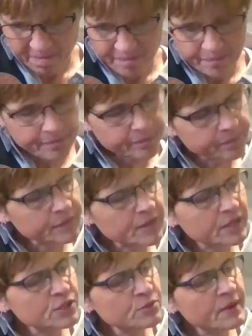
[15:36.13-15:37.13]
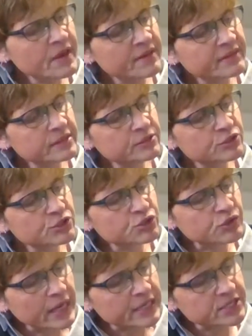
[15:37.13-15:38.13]
You may have little
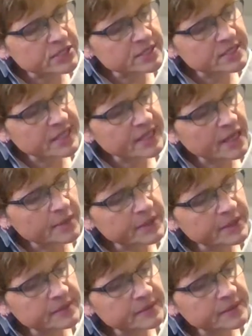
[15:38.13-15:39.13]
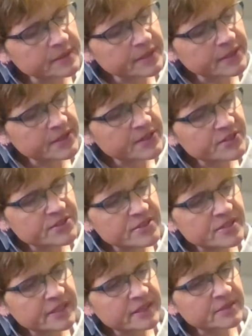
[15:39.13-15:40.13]
distractions that come in. Just
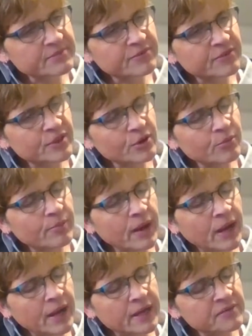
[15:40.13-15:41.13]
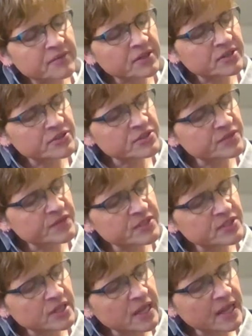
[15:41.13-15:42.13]
let them float by. If you can just
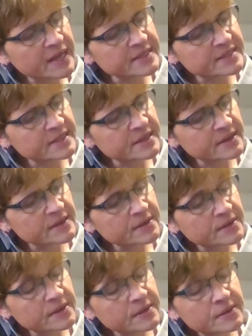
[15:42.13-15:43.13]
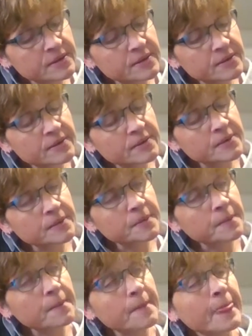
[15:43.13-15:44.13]
visualize
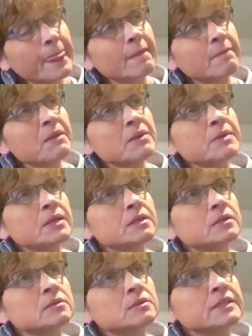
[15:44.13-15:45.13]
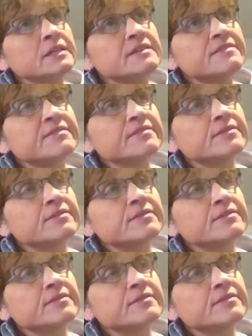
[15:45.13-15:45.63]
maybe a little leaf